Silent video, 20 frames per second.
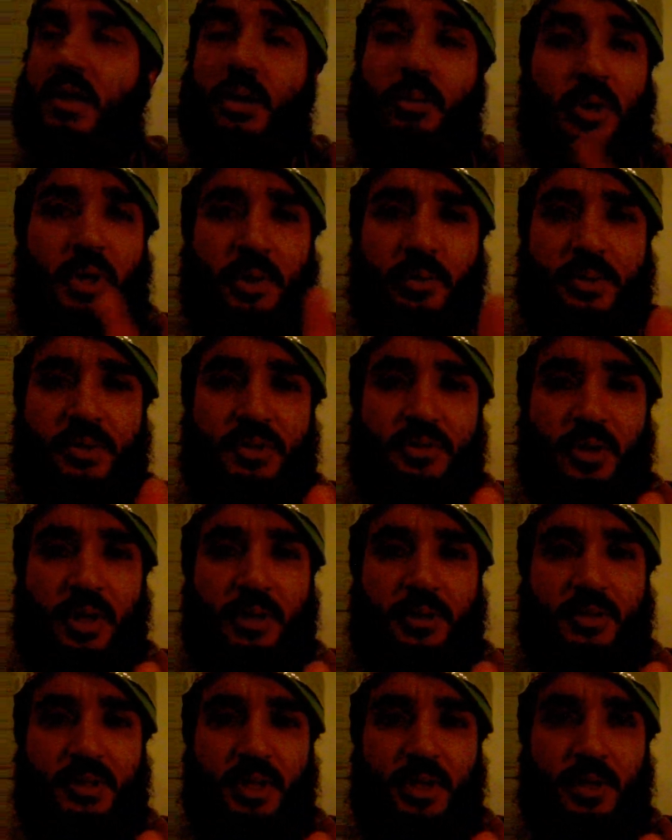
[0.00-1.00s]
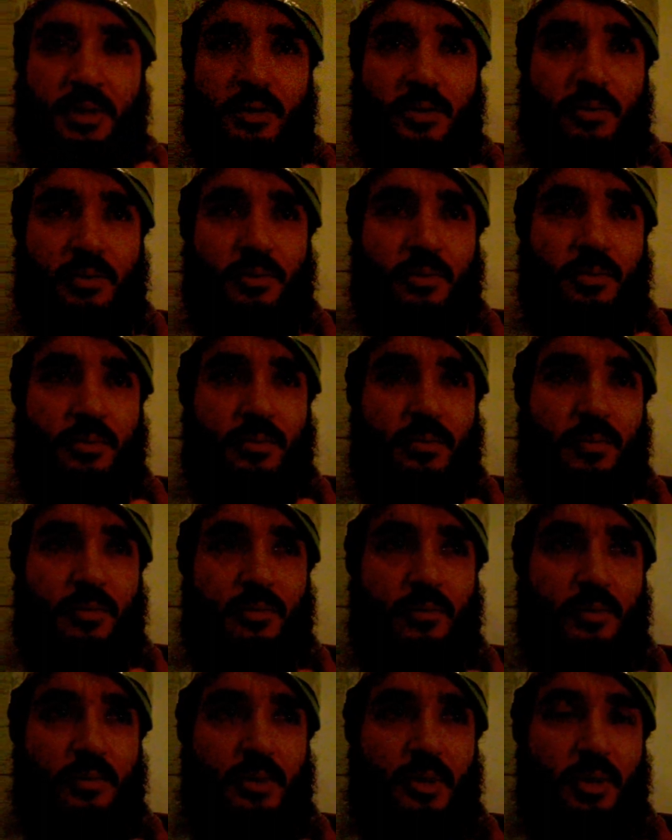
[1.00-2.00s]
Now what I was trying to tell you,
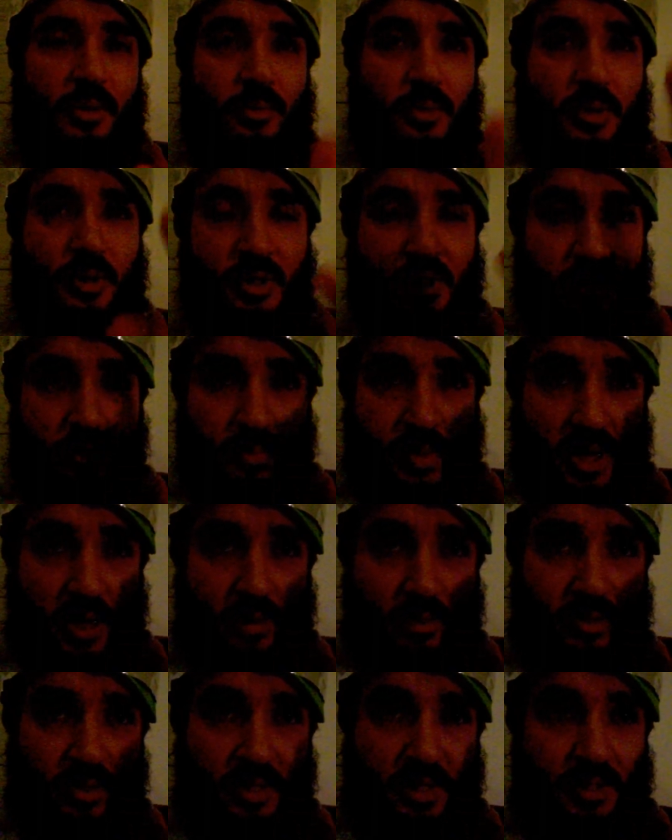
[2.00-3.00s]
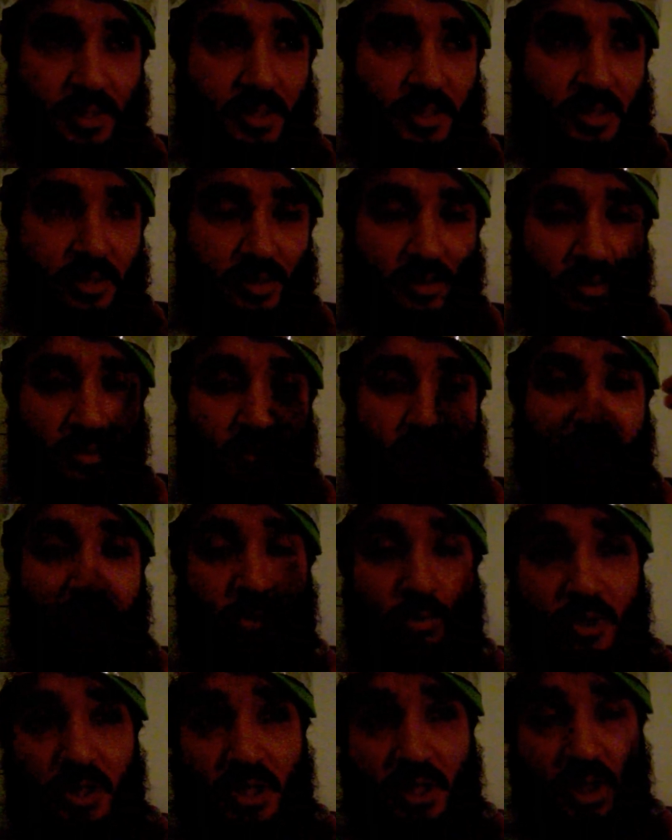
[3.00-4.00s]
it was about this:
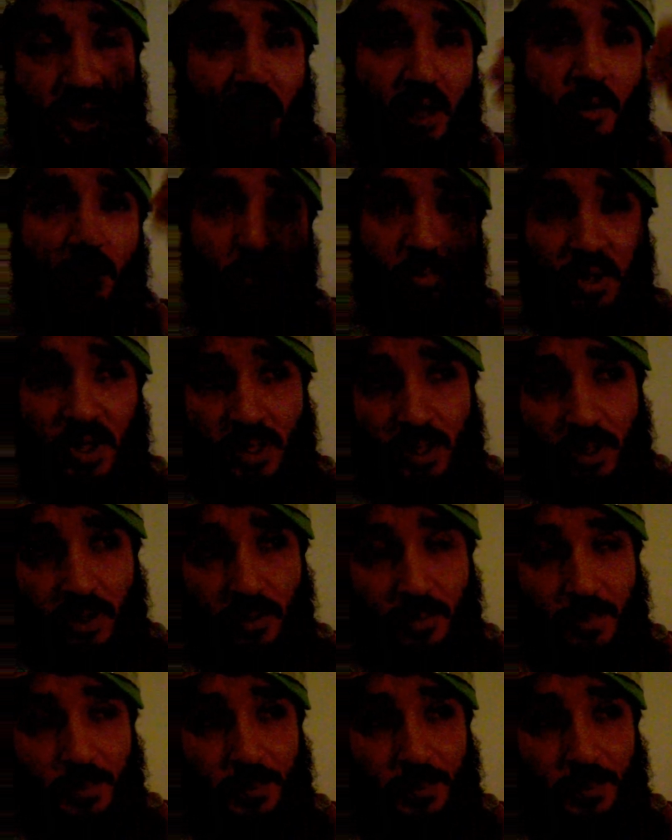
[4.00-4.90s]
until we help we